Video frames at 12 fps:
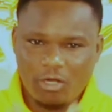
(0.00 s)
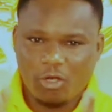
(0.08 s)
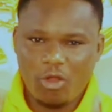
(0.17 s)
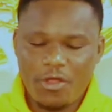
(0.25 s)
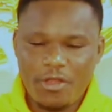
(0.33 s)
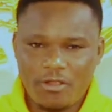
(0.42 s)

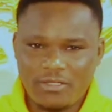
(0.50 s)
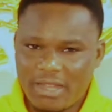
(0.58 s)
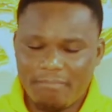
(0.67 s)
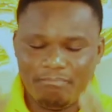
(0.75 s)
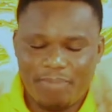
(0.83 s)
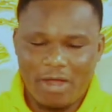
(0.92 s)
glorious
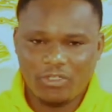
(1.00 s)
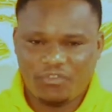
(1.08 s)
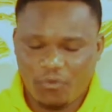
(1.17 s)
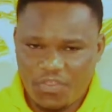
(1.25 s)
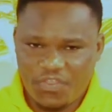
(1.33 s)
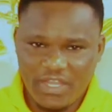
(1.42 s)
and
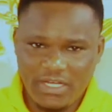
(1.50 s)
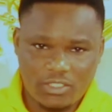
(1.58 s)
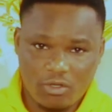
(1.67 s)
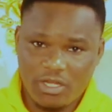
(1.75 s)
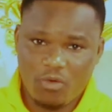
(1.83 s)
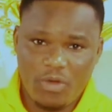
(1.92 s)
bountiful
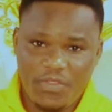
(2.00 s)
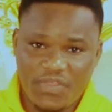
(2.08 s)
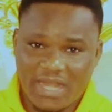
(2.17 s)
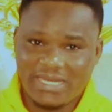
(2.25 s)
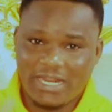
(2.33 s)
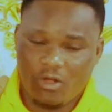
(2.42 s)
things on the way
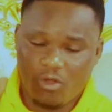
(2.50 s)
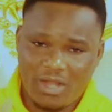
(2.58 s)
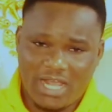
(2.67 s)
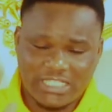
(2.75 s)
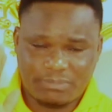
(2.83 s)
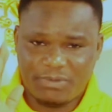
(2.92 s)
that the
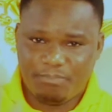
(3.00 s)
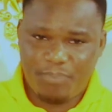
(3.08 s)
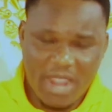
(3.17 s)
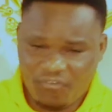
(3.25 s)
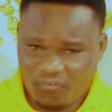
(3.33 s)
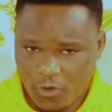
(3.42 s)
Lord has
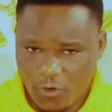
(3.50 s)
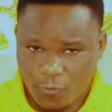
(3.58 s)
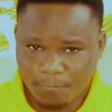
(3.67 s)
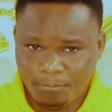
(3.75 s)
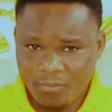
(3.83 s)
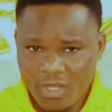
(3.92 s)
prepared for you.